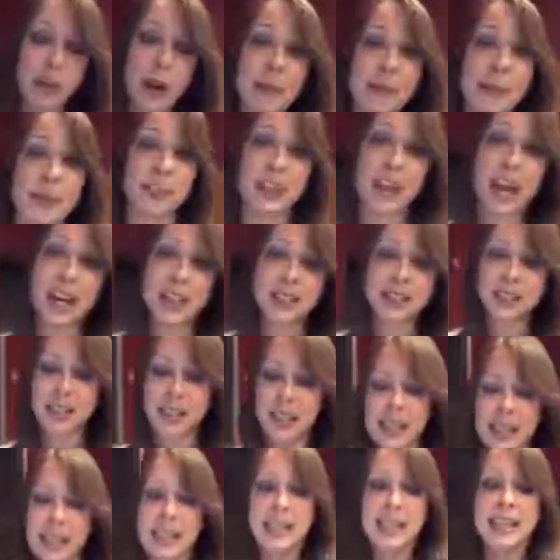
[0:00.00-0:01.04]
Rebel Desk
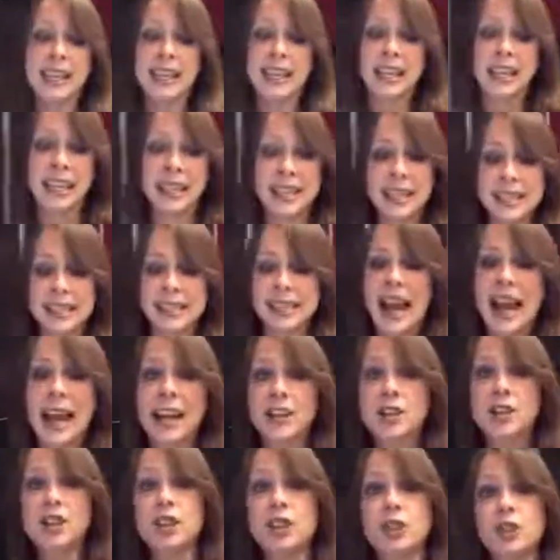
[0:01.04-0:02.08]
is
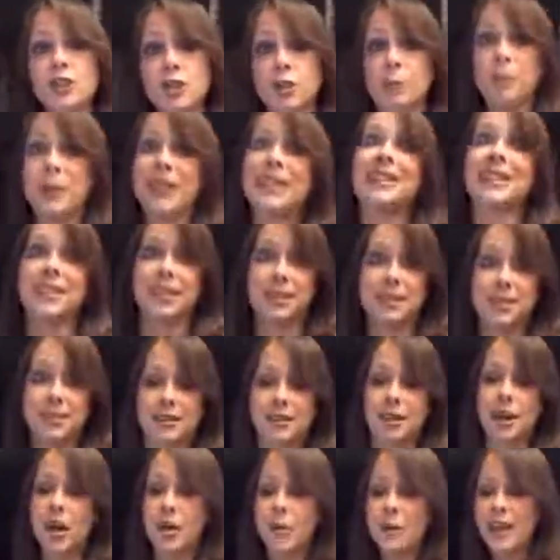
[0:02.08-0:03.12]
actually two pieces.
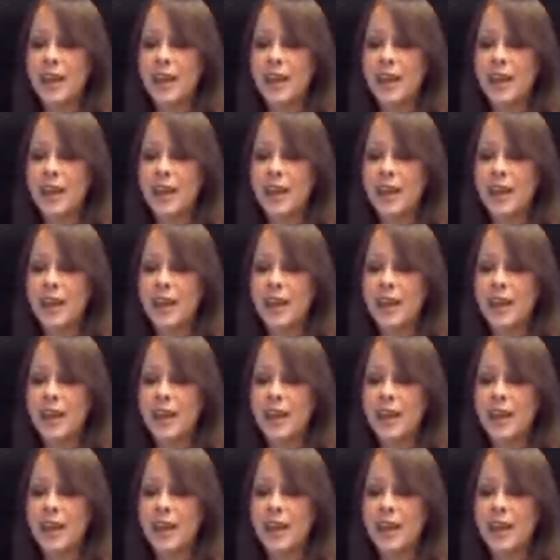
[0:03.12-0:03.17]
So